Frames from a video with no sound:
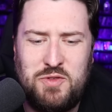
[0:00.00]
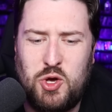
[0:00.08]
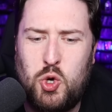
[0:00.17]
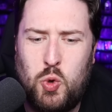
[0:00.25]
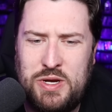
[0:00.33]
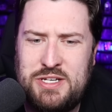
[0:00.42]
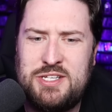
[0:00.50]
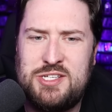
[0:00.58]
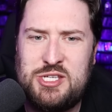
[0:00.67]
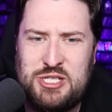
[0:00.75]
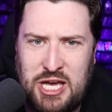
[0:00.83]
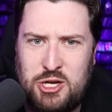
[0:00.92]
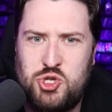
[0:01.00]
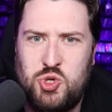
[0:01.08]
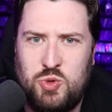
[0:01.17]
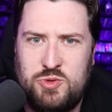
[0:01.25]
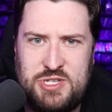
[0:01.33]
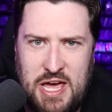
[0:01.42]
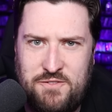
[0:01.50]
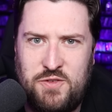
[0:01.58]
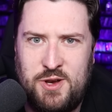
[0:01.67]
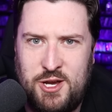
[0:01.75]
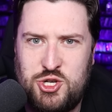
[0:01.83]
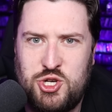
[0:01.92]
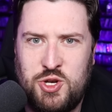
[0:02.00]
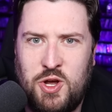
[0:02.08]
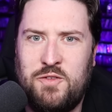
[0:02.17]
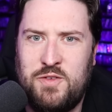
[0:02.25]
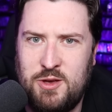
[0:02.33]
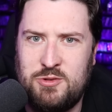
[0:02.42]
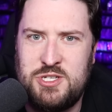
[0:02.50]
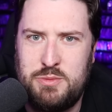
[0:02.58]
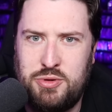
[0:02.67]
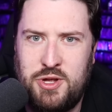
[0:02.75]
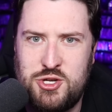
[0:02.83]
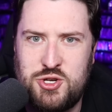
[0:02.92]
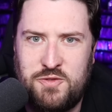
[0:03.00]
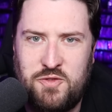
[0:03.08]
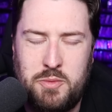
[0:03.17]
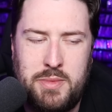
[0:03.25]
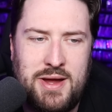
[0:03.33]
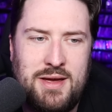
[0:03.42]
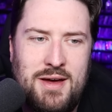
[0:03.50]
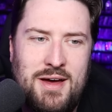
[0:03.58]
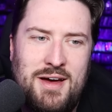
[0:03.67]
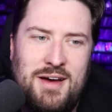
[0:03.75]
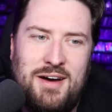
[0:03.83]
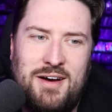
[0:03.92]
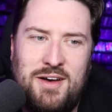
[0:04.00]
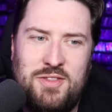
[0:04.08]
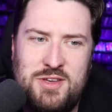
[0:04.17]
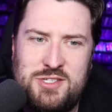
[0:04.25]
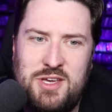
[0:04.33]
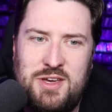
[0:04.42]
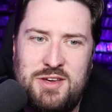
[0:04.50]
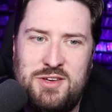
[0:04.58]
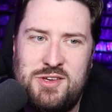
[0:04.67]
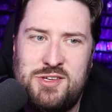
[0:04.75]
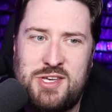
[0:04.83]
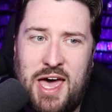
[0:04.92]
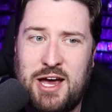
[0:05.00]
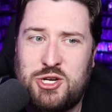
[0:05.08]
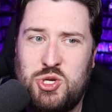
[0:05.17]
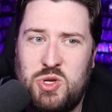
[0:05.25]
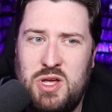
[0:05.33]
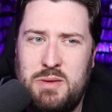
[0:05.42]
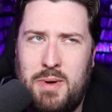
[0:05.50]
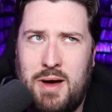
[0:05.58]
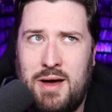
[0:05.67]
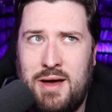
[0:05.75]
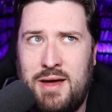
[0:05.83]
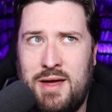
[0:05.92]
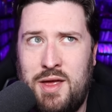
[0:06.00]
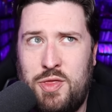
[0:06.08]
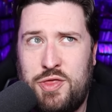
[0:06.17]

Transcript: of the quintessential definition of guilty pleasure for me. Uh, this is actually my